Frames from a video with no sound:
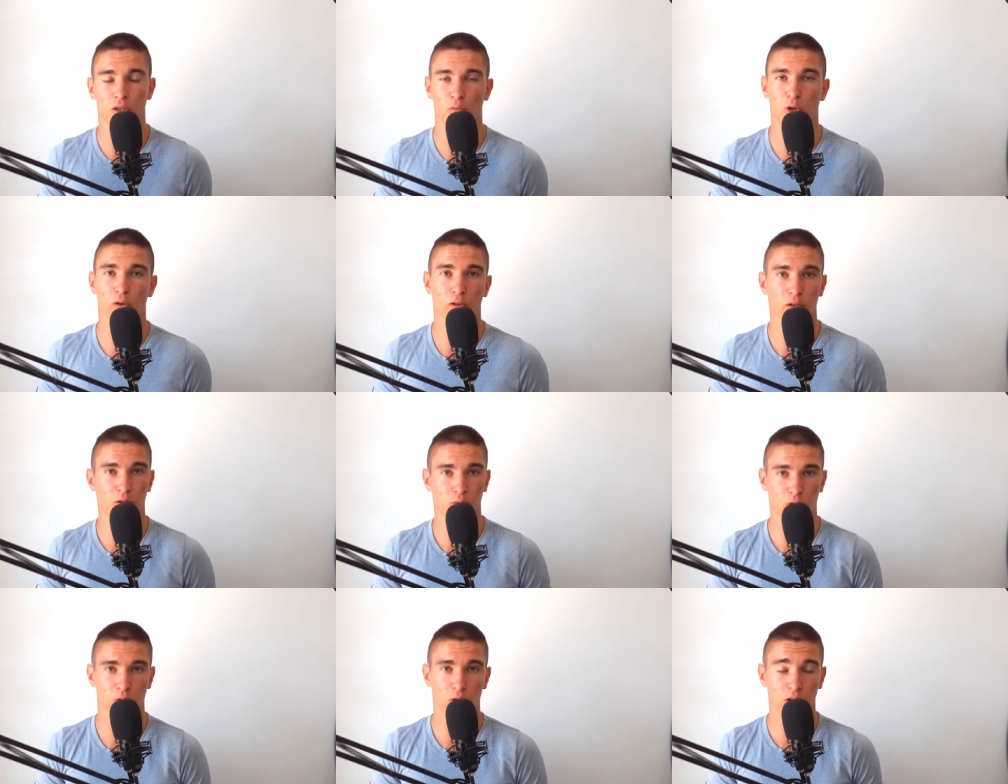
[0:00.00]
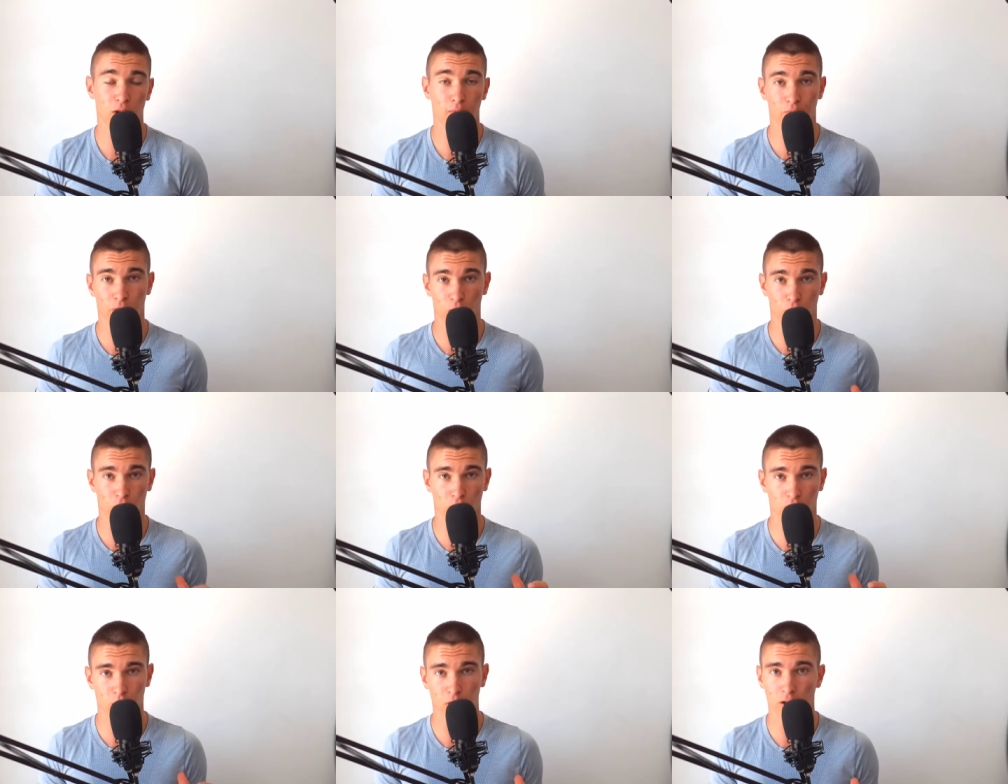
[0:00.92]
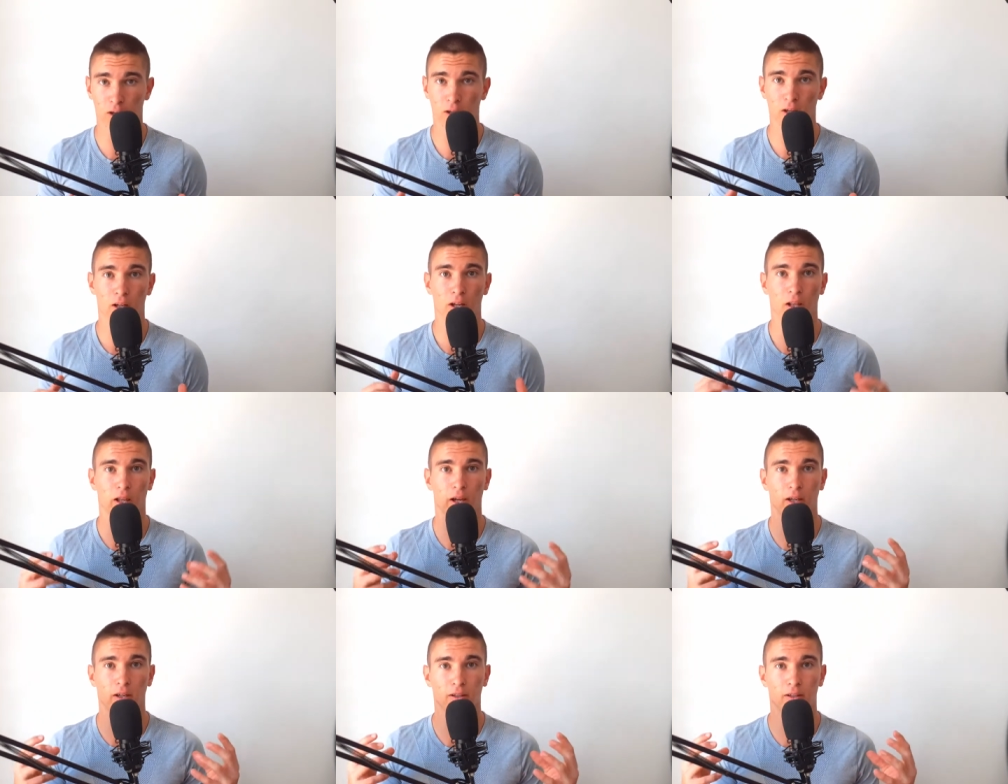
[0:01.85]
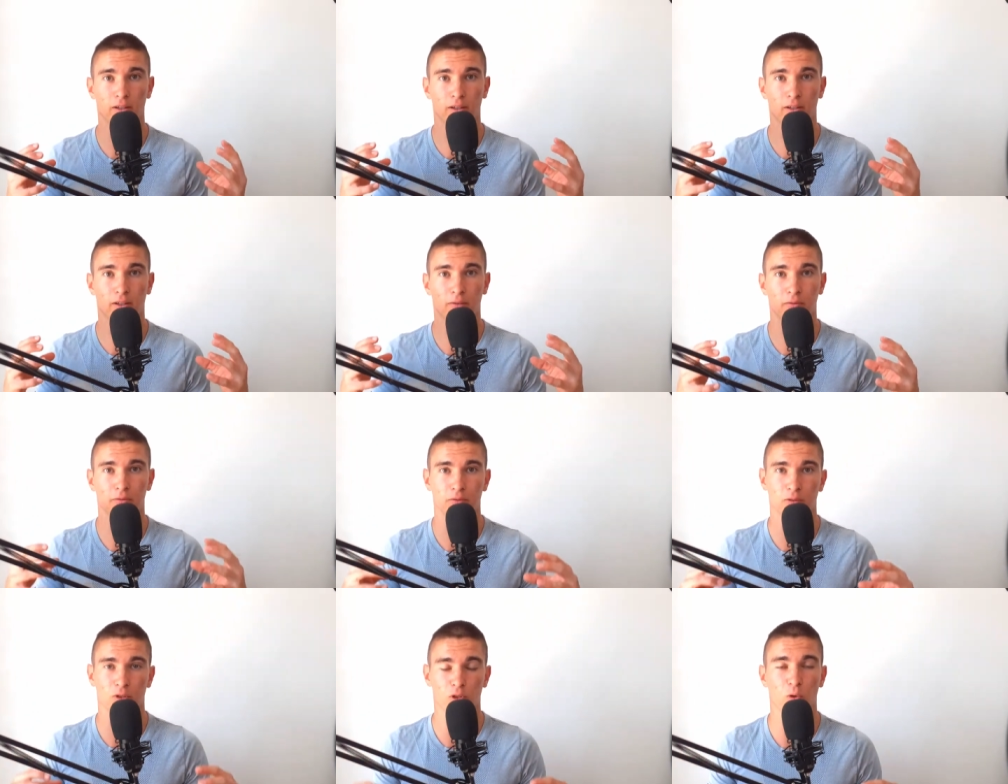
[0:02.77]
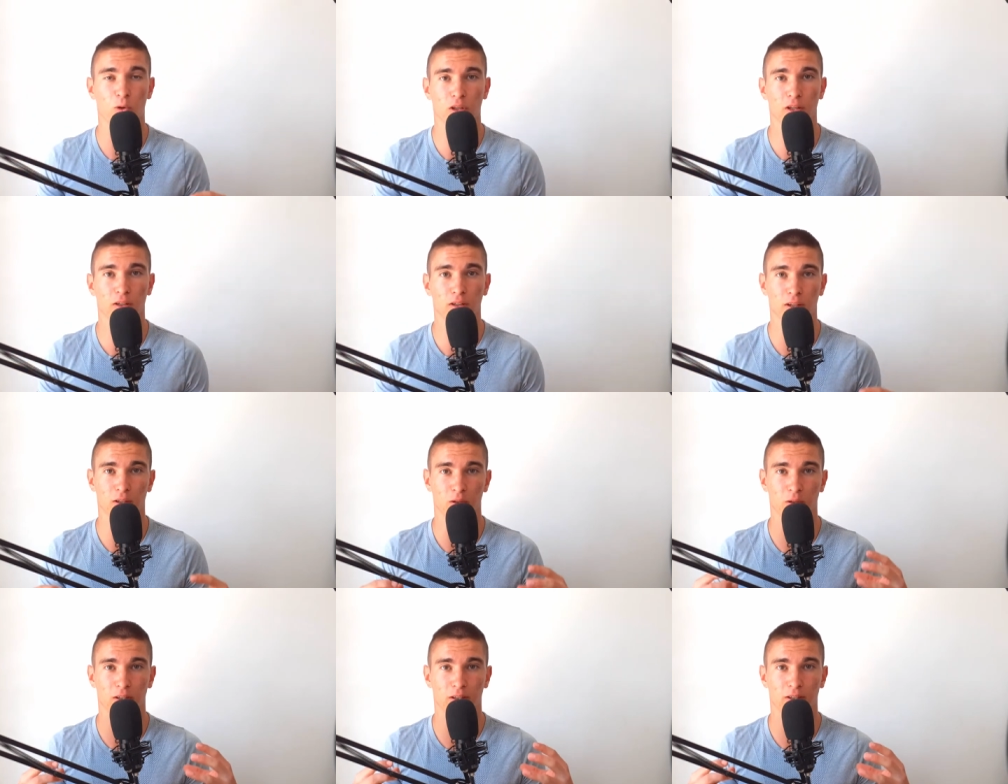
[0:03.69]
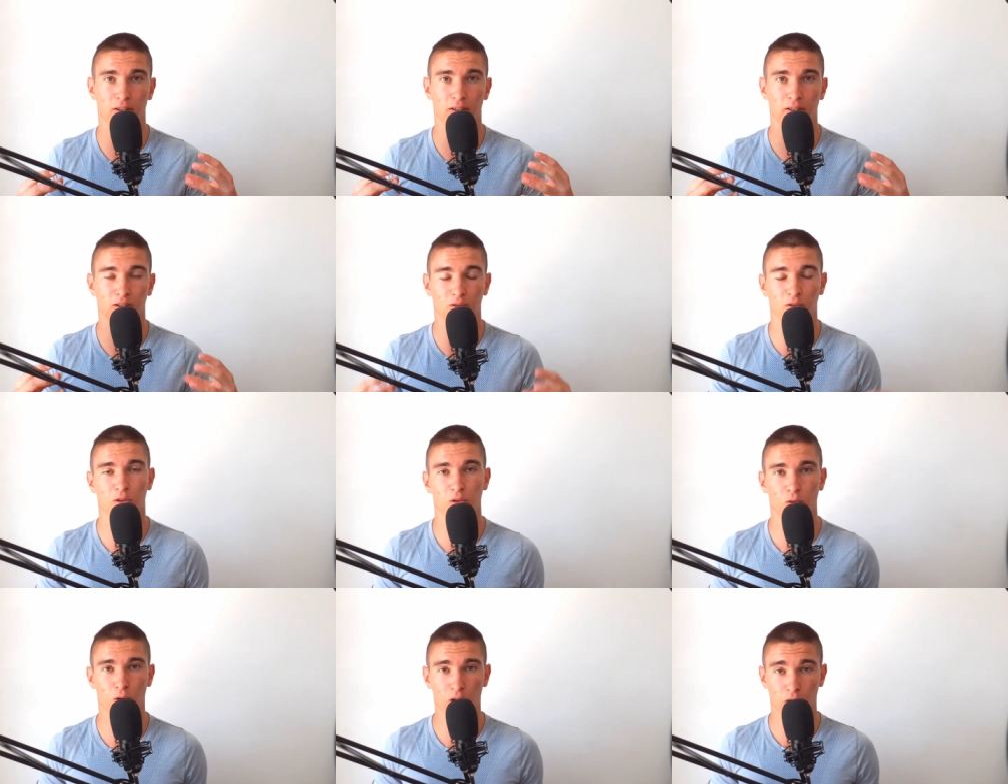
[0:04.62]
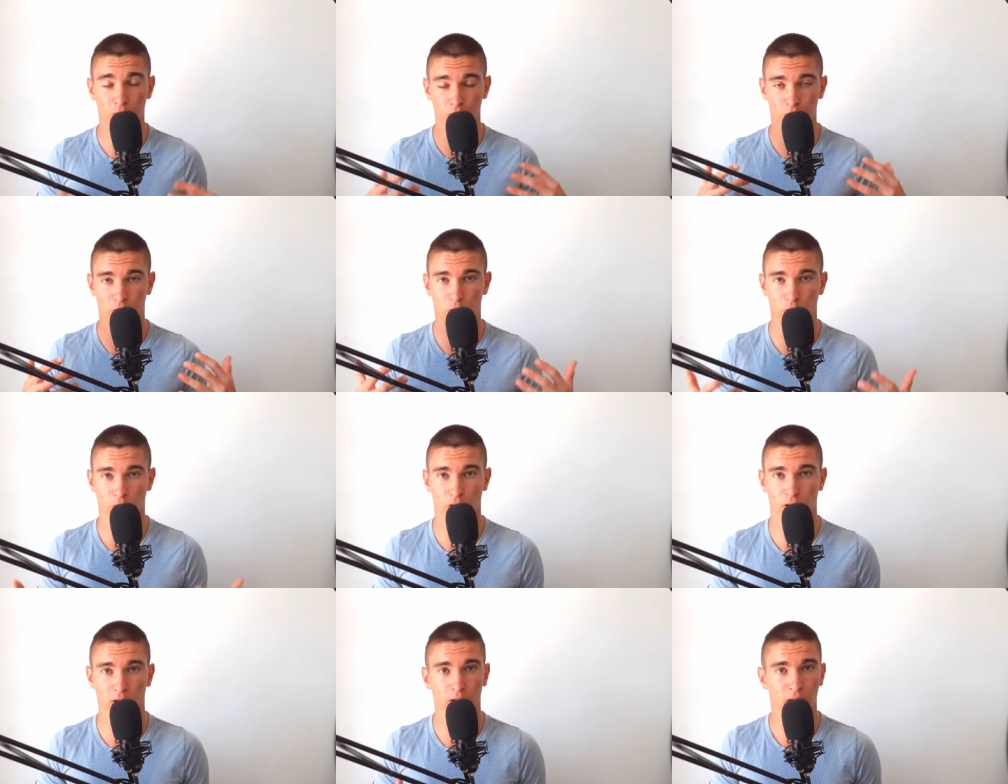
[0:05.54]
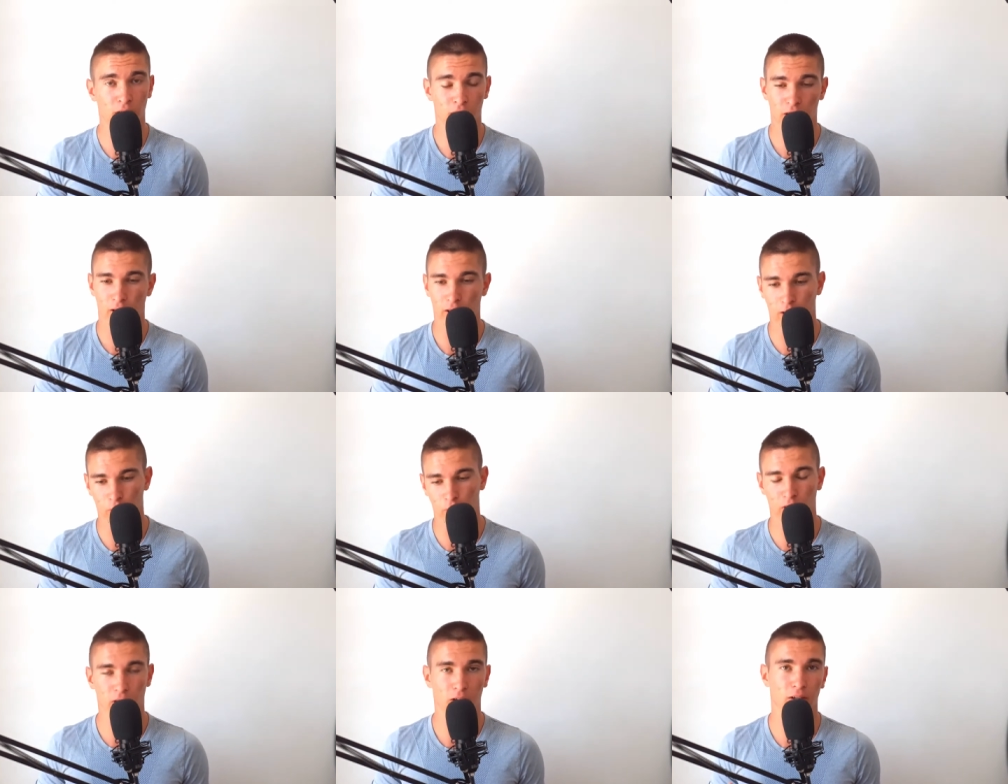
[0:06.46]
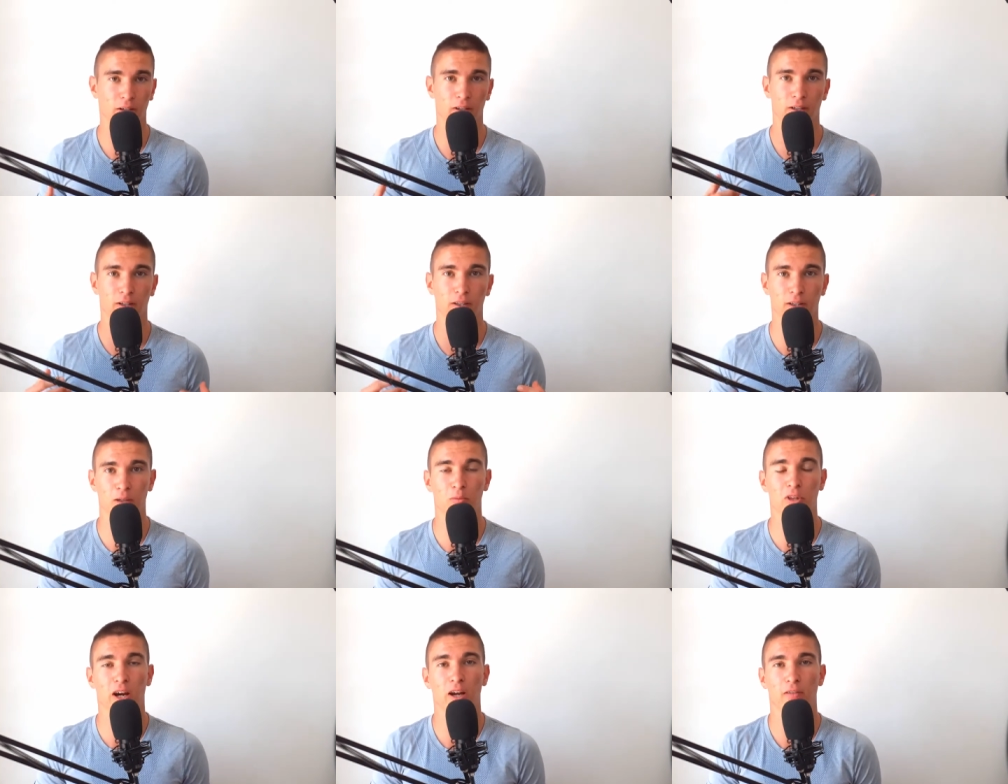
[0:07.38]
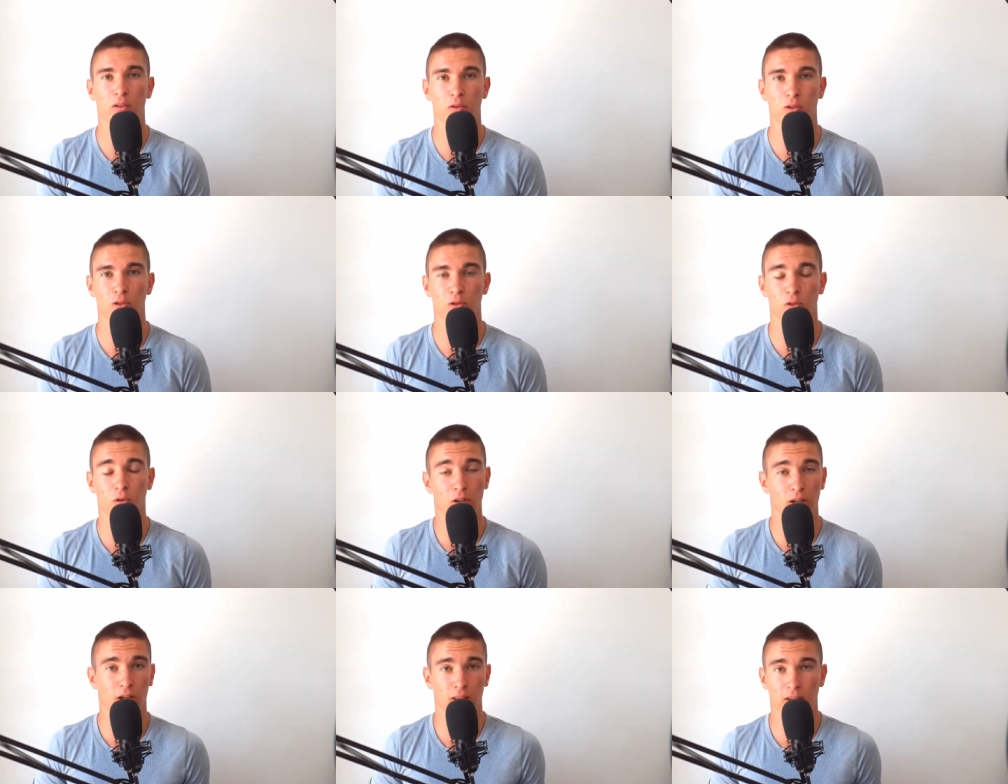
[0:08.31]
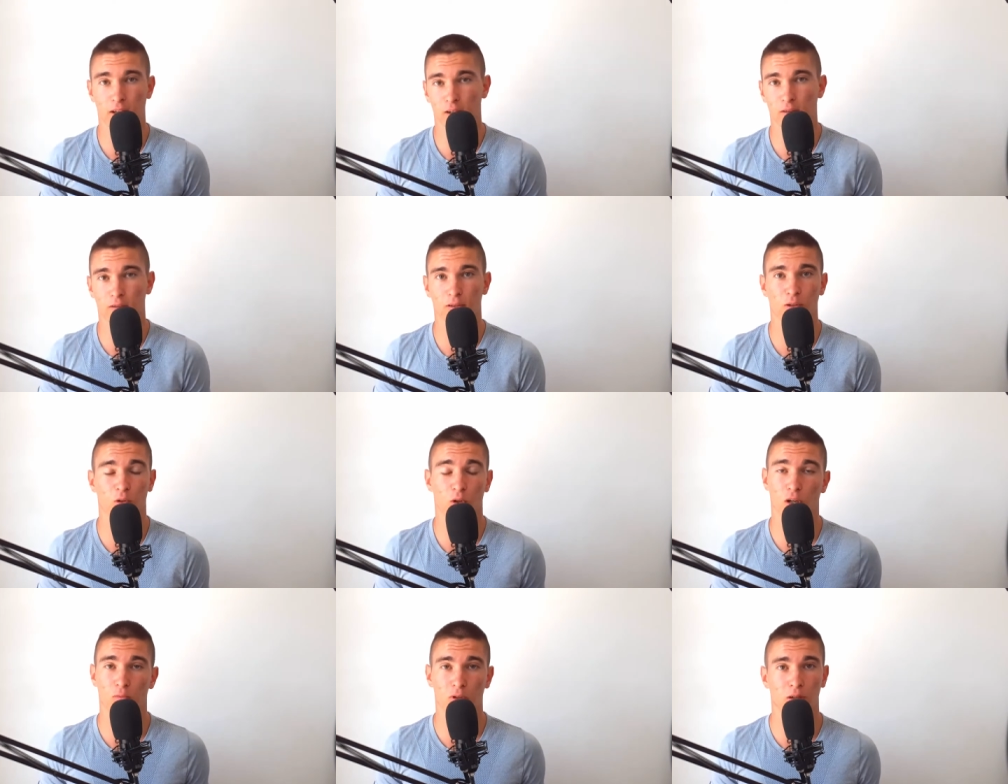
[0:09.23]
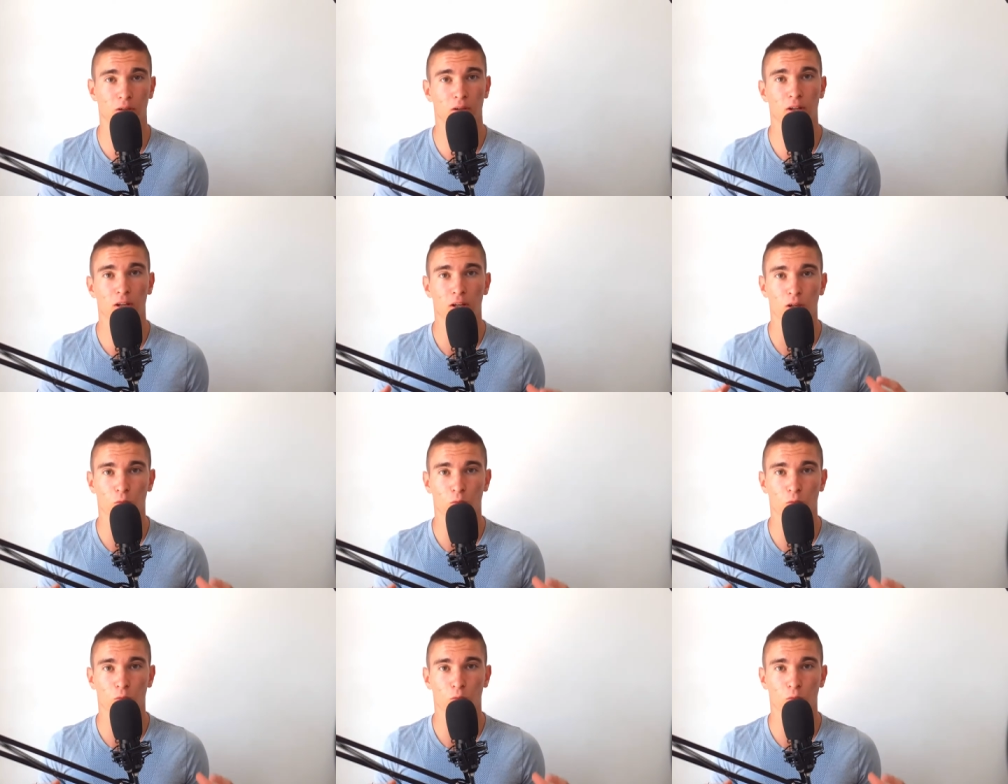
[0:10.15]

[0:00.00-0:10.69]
some novel some story you're gonna be like uh, soaked in into the into the story you're gonna like really a uh, deep dive into the story and then you're gonna be